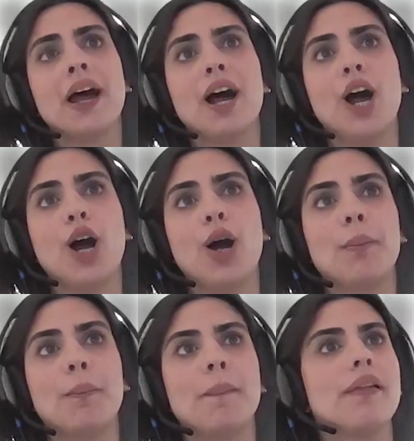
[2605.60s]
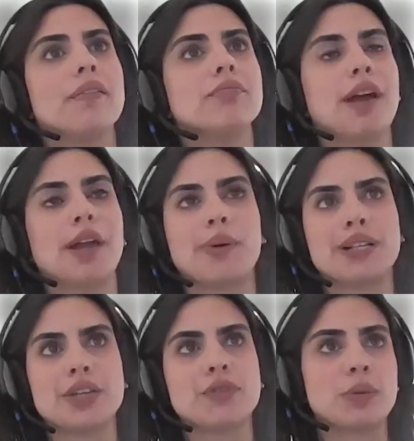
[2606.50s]
A
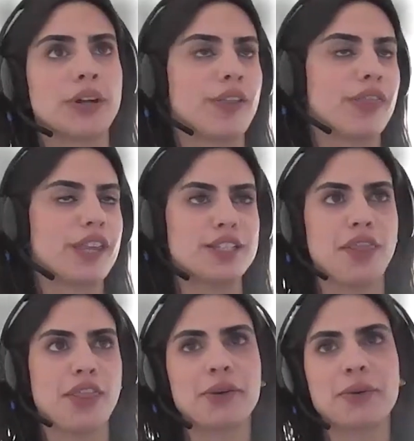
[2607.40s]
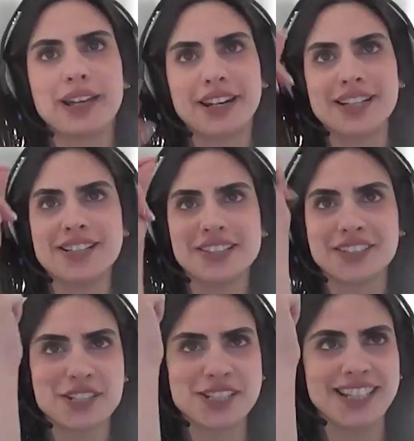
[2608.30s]
question from Mona. This I think we can answer
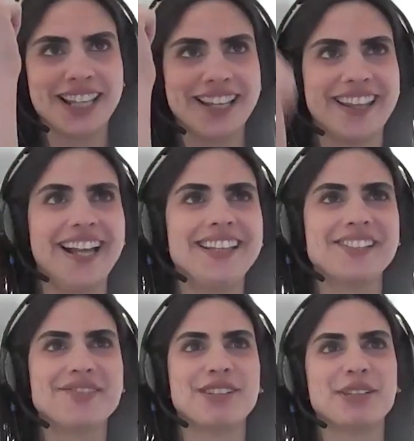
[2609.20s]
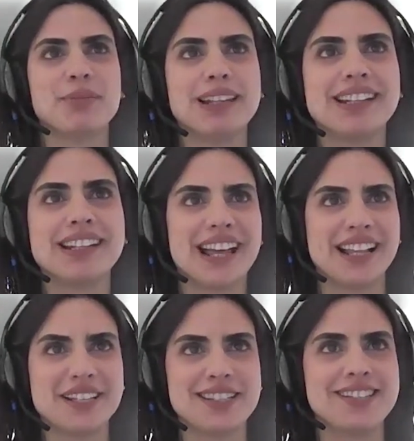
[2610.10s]
just like that. Fundamental
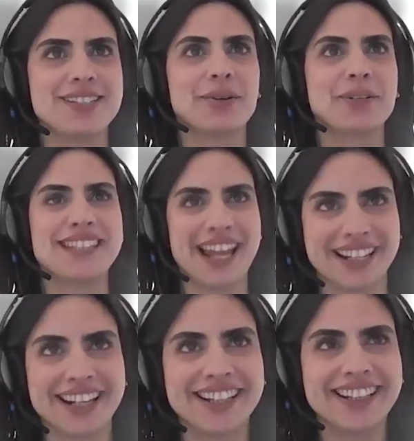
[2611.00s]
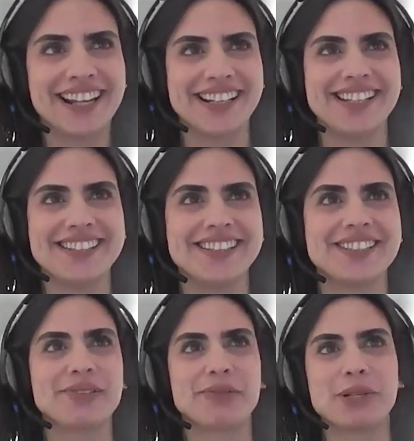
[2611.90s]
analysis or technical analysis,
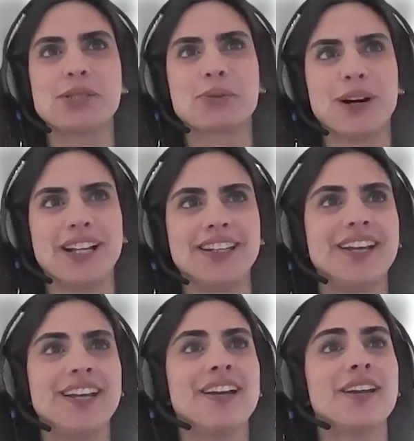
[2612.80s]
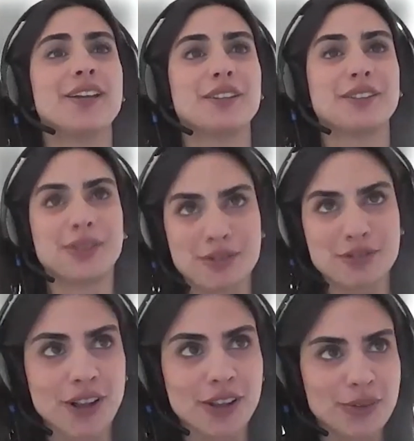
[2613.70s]
which one do you
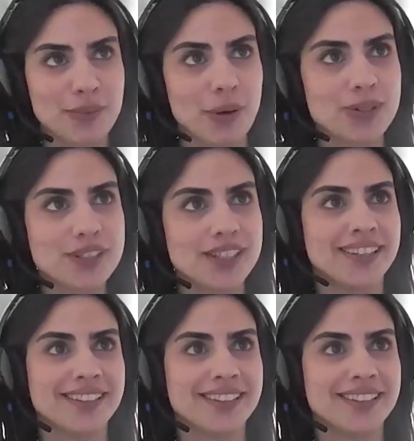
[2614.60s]
follow the most?